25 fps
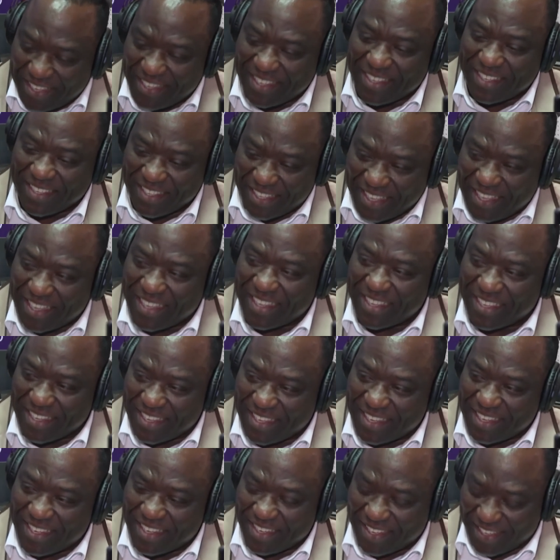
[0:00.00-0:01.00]
We love to
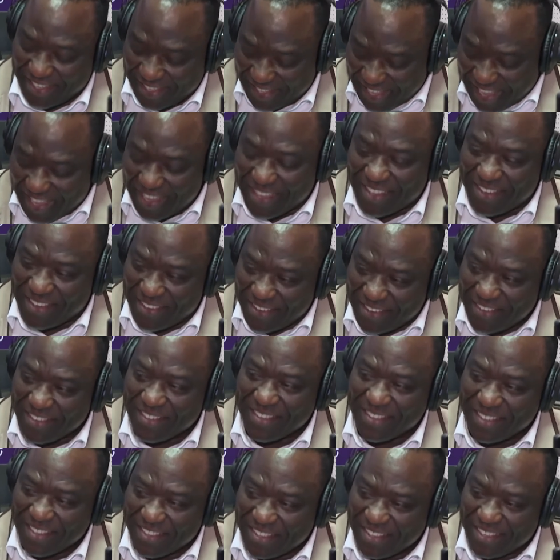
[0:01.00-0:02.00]
have you, your opinion as a
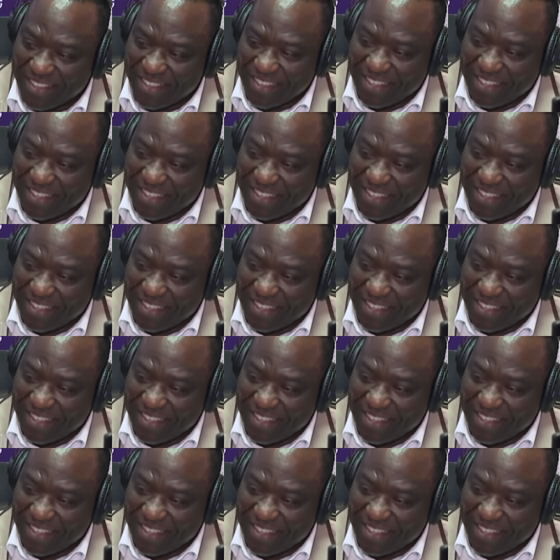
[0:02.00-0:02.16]
lawyer,